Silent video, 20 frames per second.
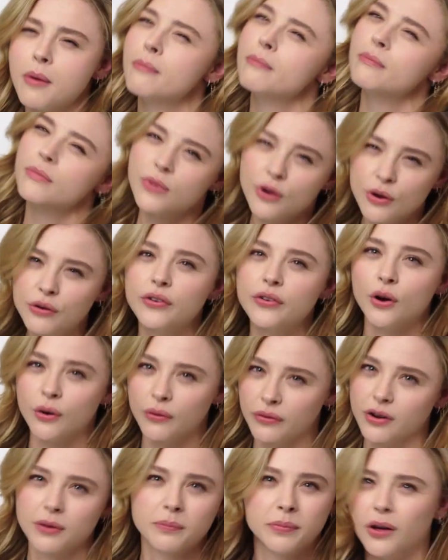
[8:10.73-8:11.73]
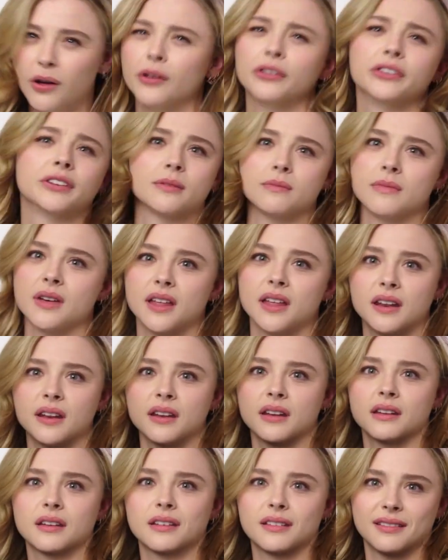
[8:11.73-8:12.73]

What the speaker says: Move over, Paul Newman.